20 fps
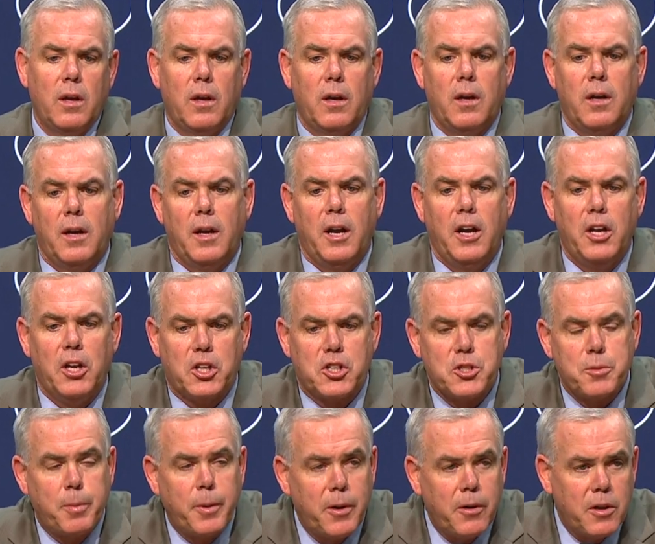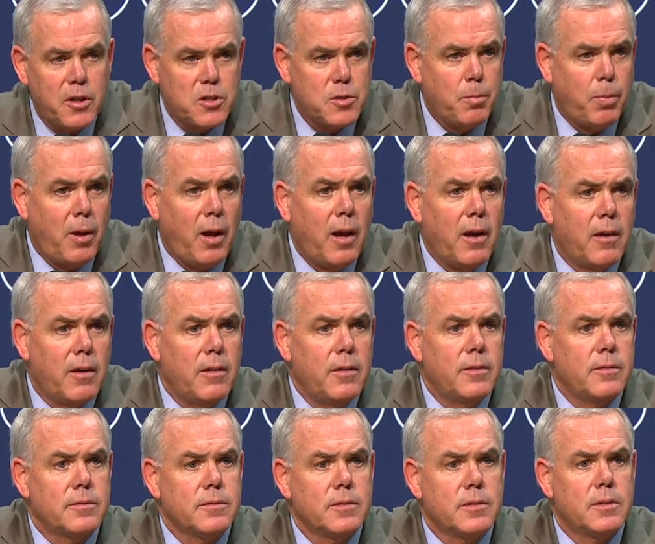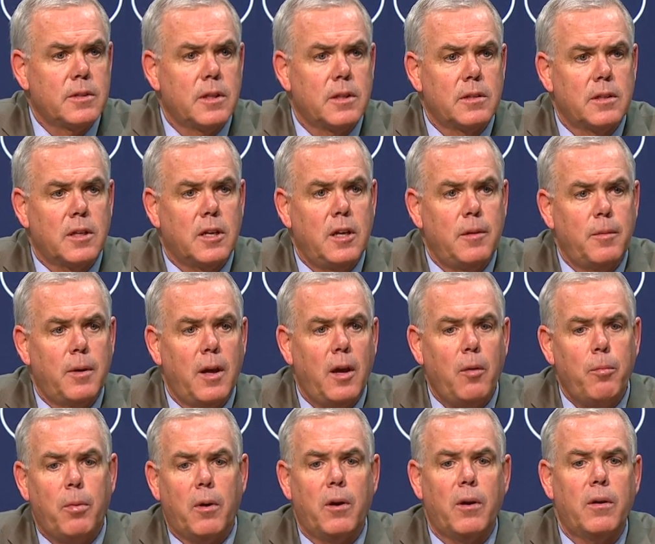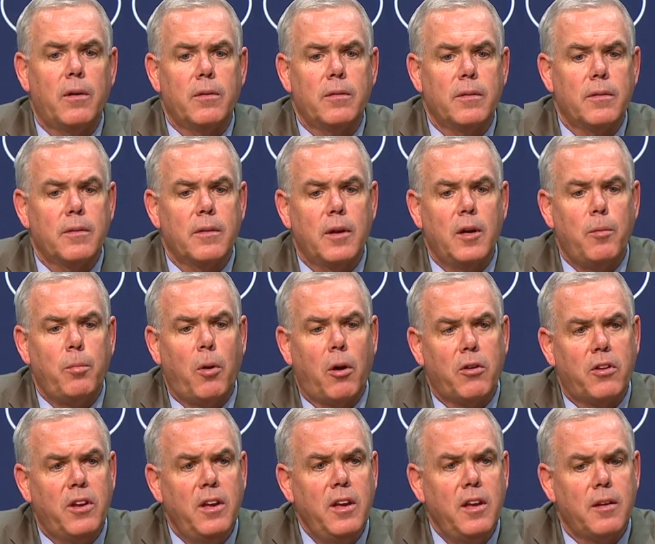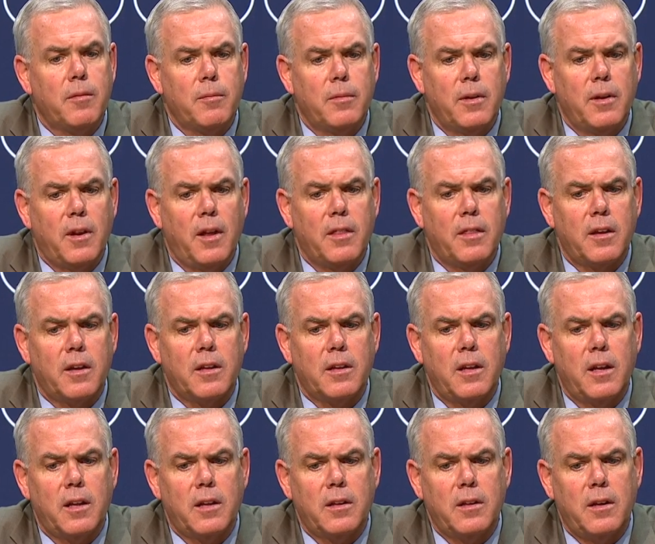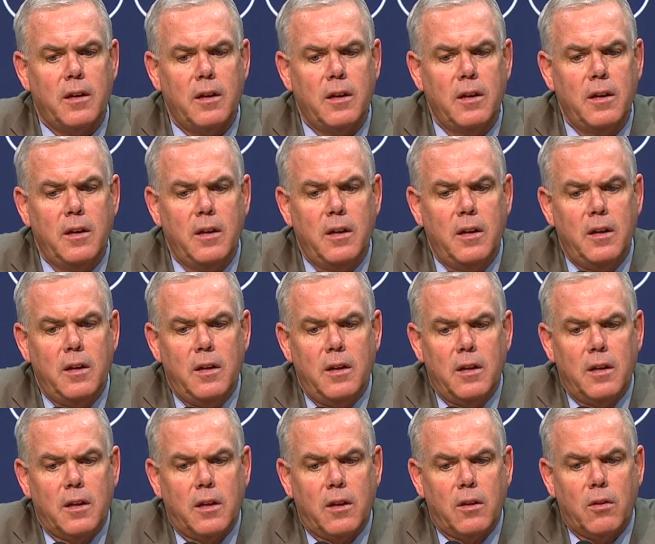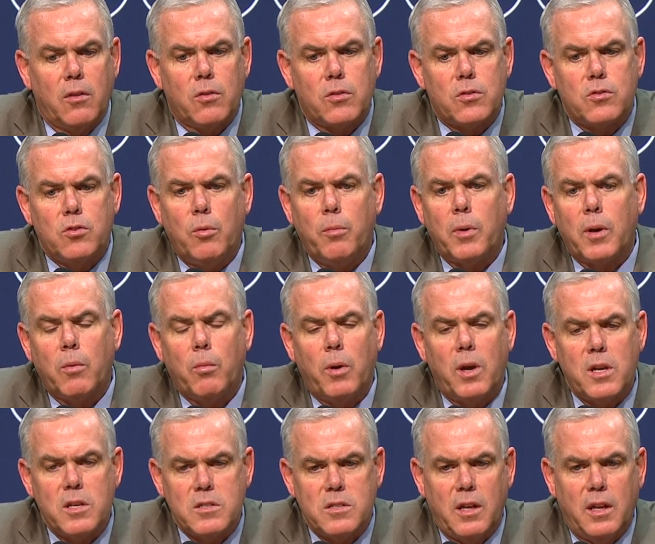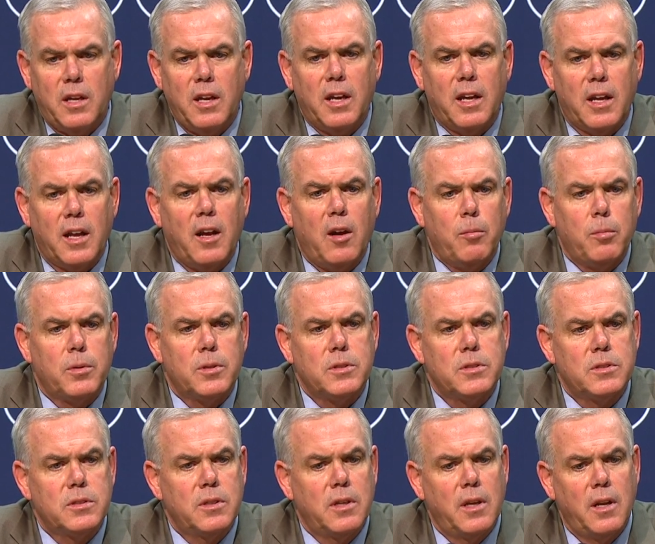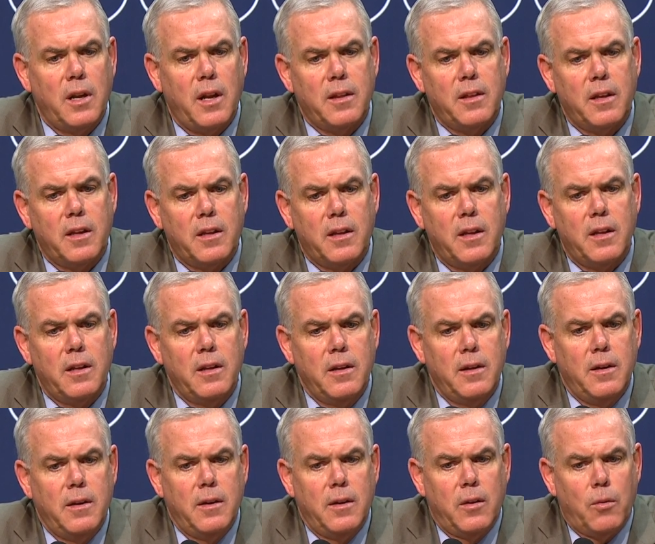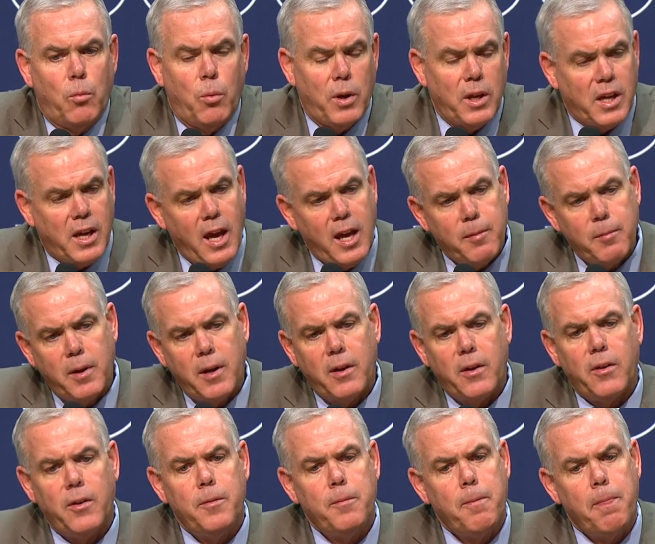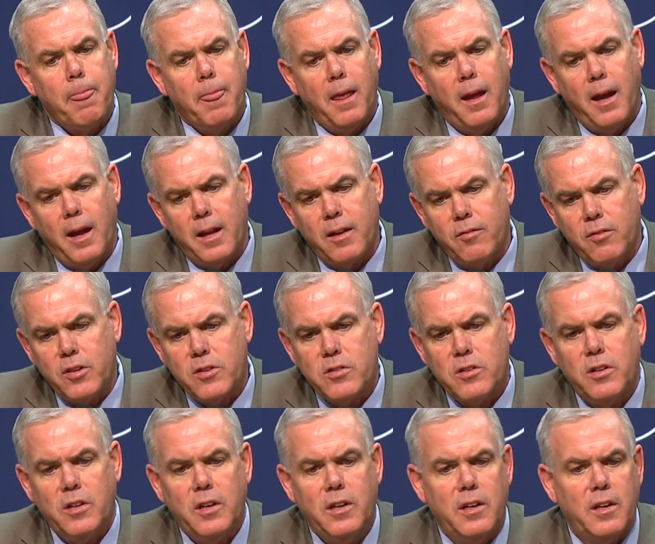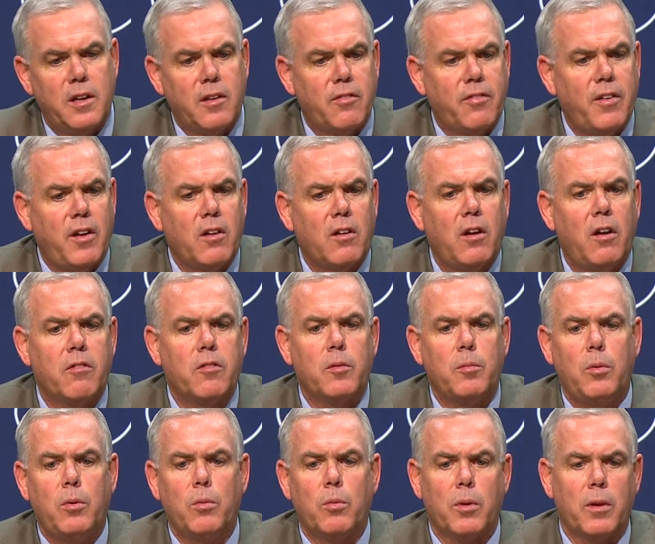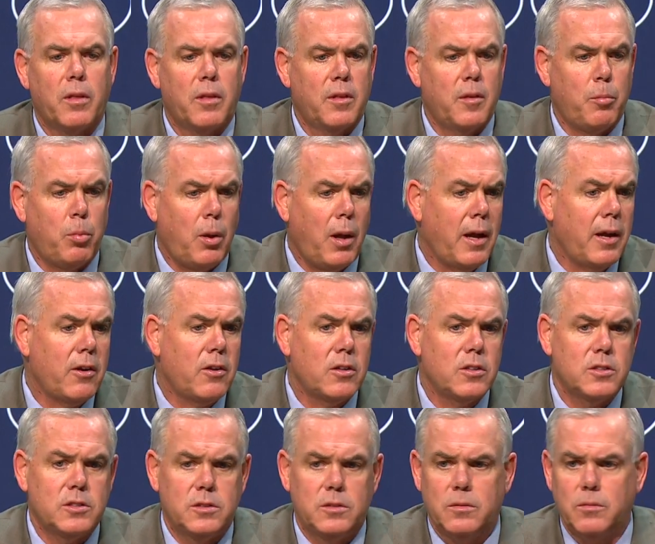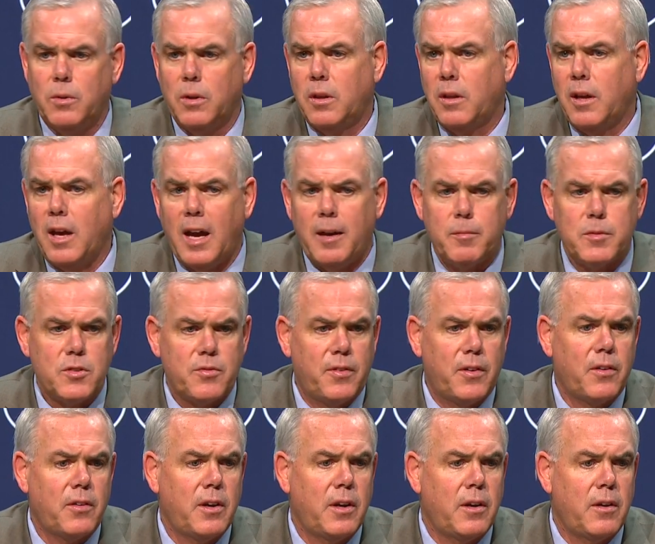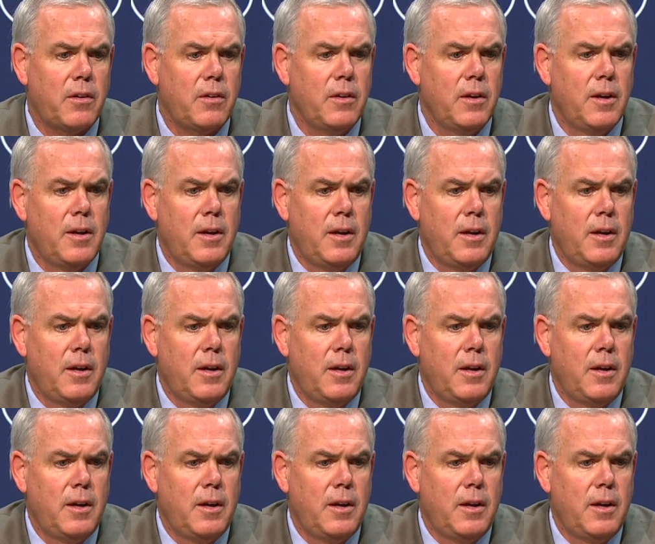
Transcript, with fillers: uh, an experienced player to, to come and help our help our team. And I think that uh, you know there's so many ways that he can help us. And I think that when he came here and he visited and he felt comfortable with the players and with the atmosphere here,